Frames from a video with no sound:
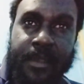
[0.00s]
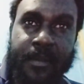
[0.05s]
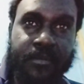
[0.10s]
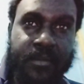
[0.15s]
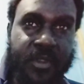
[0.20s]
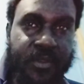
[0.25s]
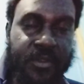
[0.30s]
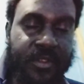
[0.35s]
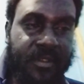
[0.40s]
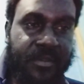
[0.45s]

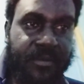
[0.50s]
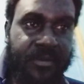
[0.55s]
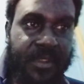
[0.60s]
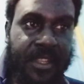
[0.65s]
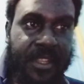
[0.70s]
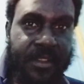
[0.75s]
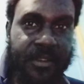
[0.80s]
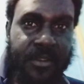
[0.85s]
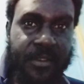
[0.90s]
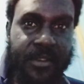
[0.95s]
music
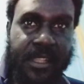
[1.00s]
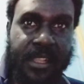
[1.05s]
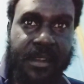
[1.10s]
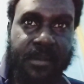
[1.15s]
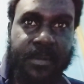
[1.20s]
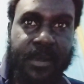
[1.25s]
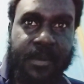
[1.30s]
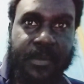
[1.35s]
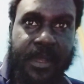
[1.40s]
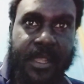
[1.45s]
video,
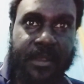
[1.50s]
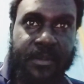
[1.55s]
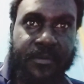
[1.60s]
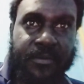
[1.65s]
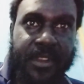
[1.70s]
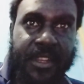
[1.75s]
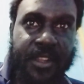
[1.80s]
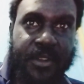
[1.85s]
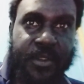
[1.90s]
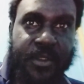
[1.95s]
narapla by
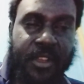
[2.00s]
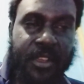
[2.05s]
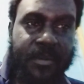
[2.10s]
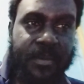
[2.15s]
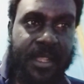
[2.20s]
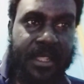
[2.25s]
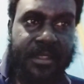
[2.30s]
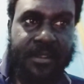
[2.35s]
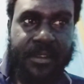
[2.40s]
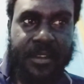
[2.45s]
video
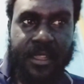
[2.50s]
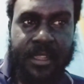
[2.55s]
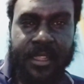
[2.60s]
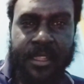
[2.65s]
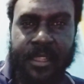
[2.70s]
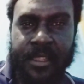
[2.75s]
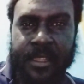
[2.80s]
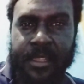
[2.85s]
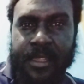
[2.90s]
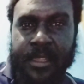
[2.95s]
documentary,
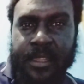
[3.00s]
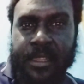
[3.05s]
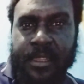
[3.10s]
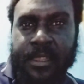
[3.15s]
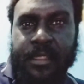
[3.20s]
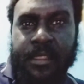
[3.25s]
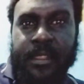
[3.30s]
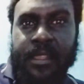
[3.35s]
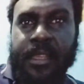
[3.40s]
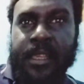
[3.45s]

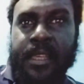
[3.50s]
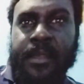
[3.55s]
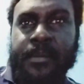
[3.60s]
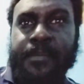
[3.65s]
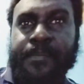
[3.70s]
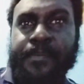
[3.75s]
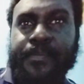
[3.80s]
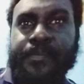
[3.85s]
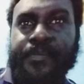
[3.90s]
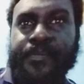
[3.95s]
na
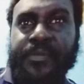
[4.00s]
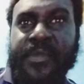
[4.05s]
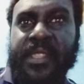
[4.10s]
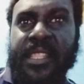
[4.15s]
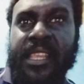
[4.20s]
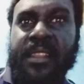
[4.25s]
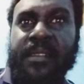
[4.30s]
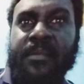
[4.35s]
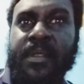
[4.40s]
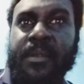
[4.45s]

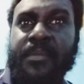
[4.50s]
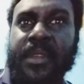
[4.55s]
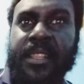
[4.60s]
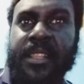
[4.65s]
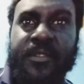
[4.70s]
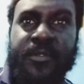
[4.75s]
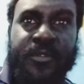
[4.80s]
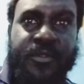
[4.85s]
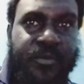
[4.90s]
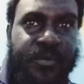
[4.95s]
narapla by
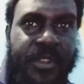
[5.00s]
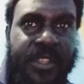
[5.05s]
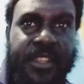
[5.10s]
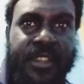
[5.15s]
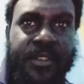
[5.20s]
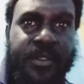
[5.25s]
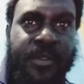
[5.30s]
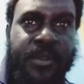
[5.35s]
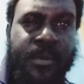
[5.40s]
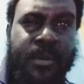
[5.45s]
news
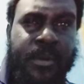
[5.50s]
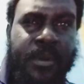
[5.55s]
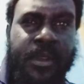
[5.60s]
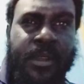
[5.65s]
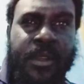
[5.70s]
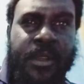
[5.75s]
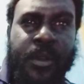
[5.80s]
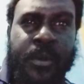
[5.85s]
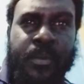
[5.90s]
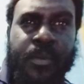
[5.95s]
video,
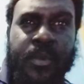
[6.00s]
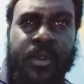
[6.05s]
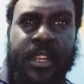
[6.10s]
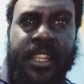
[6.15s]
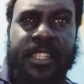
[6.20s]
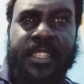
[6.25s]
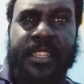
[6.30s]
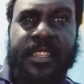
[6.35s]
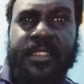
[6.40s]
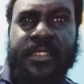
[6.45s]

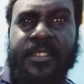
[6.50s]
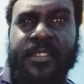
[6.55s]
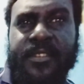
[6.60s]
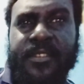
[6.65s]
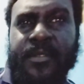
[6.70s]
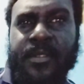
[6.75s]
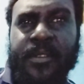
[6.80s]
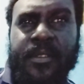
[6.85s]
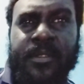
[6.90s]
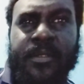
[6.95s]
politics
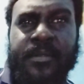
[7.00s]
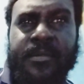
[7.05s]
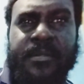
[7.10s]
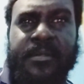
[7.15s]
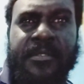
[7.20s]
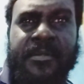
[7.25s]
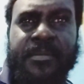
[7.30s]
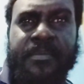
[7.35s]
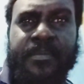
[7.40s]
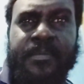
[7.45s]
or
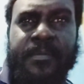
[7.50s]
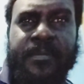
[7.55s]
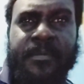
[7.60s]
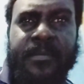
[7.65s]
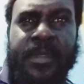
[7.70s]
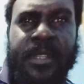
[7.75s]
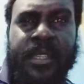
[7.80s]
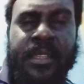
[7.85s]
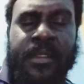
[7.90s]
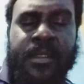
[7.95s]

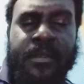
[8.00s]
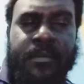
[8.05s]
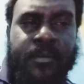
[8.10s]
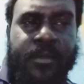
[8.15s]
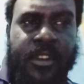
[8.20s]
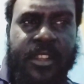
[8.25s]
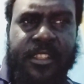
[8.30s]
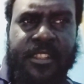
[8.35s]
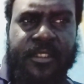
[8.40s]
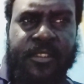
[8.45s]

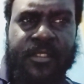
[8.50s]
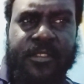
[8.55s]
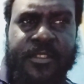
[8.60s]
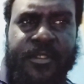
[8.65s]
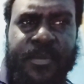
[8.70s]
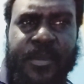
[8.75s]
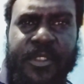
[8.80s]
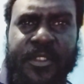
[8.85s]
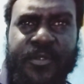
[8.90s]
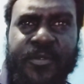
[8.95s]
political
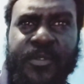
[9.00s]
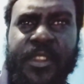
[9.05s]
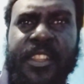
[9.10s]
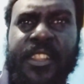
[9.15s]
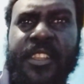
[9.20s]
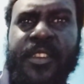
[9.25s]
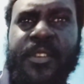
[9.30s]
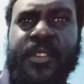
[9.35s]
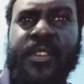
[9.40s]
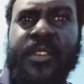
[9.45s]
speech
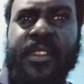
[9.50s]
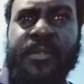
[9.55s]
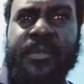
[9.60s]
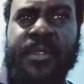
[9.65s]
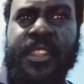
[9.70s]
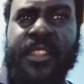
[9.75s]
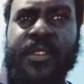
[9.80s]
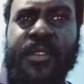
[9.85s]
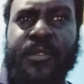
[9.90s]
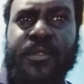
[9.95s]
video, and
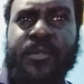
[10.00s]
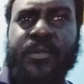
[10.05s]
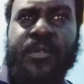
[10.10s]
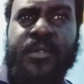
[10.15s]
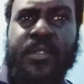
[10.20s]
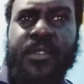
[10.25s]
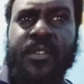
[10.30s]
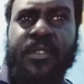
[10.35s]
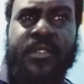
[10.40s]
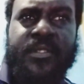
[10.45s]
video
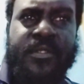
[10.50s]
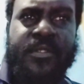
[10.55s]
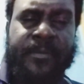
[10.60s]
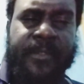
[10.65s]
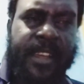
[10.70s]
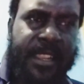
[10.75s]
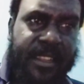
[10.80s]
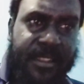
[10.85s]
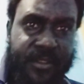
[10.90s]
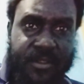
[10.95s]
tutorials or
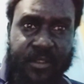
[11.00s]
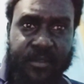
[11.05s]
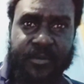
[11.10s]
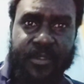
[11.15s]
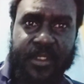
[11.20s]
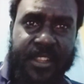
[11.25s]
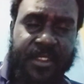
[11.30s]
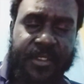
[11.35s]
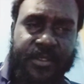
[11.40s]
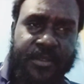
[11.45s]
financial
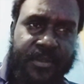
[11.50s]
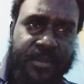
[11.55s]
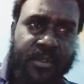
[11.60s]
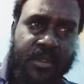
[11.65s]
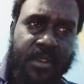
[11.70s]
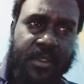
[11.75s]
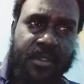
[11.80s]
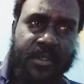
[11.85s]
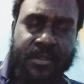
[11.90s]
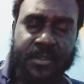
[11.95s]
video
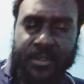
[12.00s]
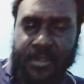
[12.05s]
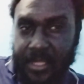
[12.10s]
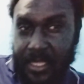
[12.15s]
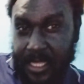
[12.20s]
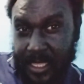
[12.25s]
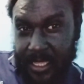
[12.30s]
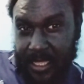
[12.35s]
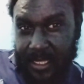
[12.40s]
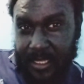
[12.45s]
tutorials.
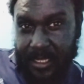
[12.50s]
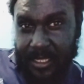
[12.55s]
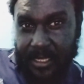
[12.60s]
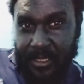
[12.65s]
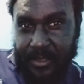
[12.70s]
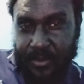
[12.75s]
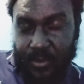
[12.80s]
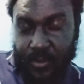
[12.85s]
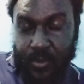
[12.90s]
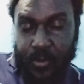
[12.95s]
Yeah,
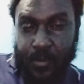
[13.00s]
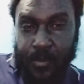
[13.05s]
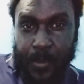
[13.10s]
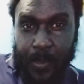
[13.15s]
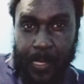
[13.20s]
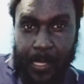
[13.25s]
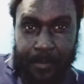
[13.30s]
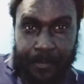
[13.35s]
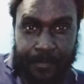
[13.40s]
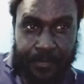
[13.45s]
so
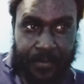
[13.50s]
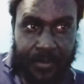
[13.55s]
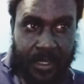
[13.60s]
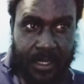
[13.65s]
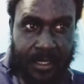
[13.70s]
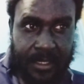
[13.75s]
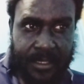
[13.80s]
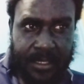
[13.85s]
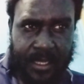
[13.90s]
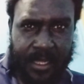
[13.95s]

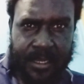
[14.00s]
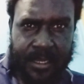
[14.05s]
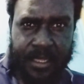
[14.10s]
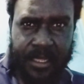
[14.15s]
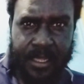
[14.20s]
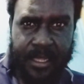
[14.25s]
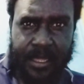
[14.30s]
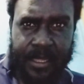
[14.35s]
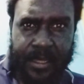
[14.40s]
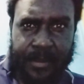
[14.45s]
these are
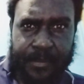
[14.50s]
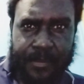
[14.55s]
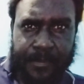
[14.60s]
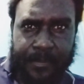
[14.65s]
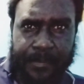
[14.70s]
the